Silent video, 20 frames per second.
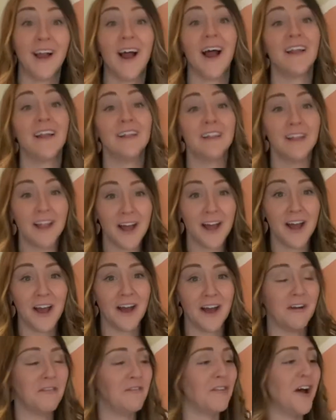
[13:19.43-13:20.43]
I
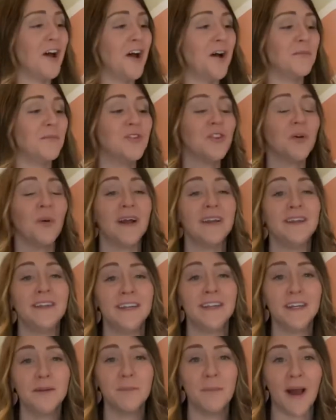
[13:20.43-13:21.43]
love. Um, so I
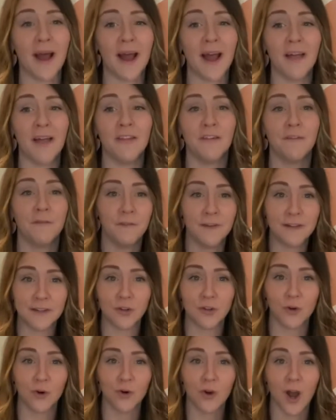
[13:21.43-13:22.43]
did buy the
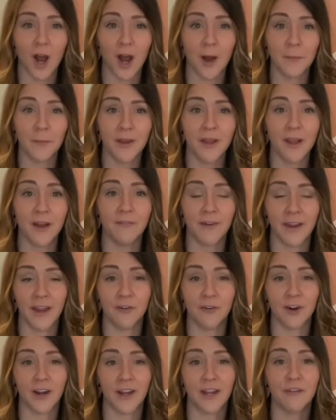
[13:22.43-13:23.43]
physical copy of
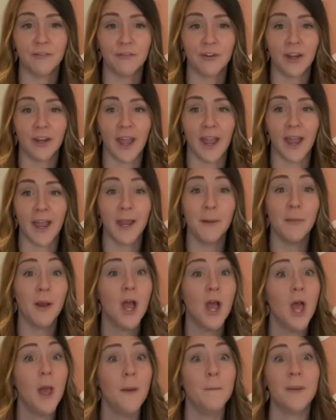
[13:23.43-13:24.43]
Handwriting for Gabe,
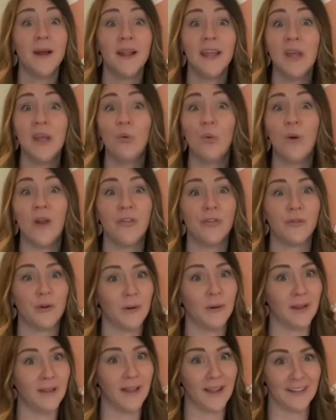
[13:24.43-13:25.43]
but he went through
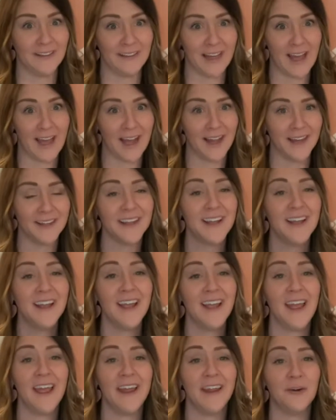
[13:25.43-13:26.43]
it like that.
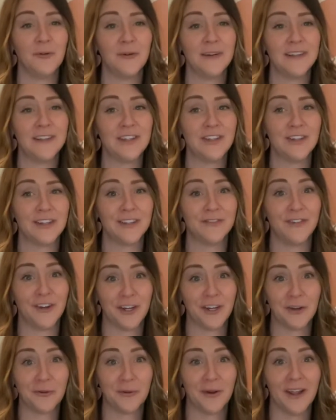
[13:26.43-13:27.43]
And it was just
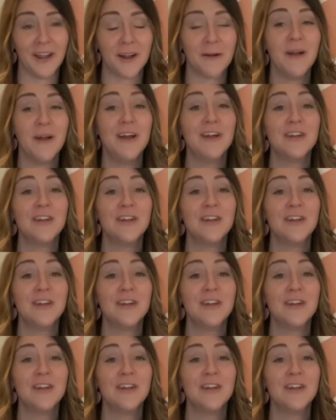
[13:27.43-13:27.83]
very quick.